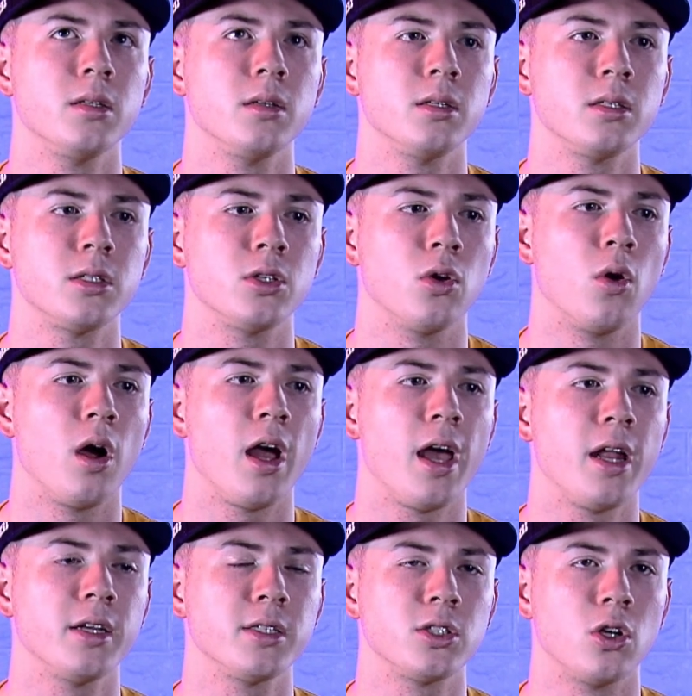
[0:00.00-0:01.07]
So I had
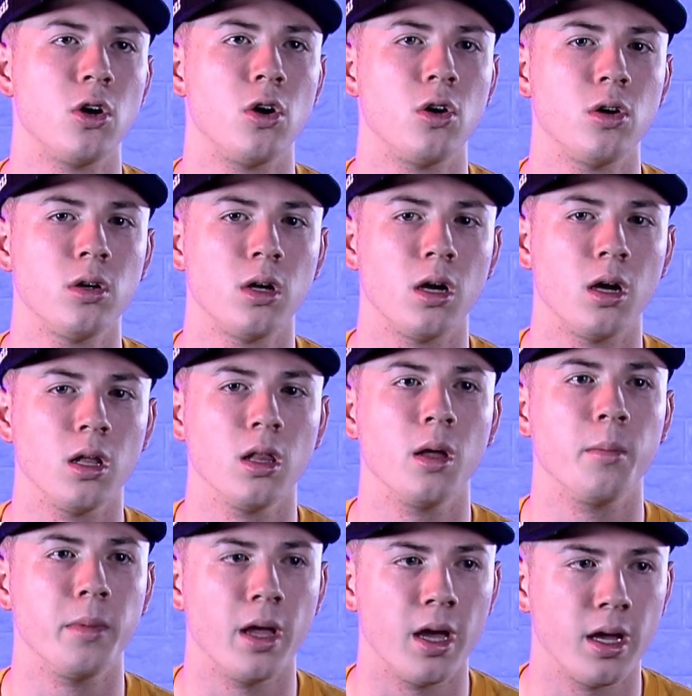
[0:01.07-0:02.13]
a song,
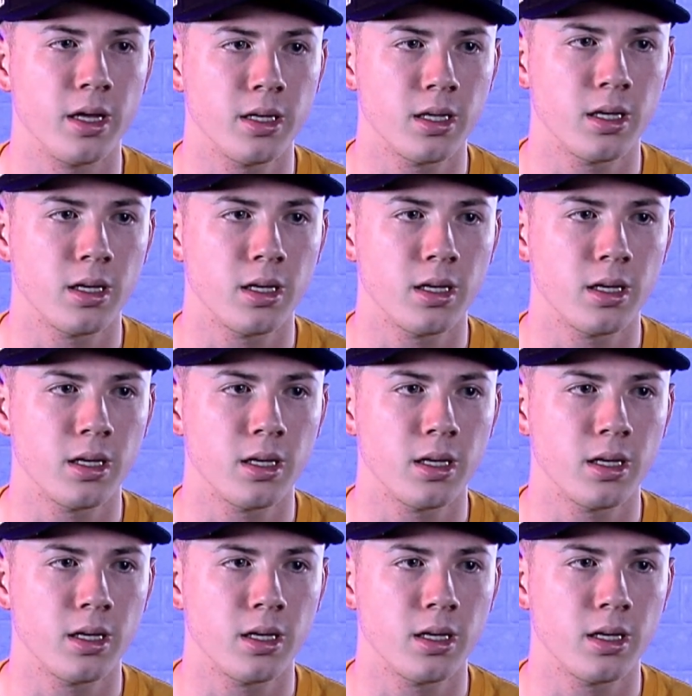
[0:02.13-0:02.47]
Alumni,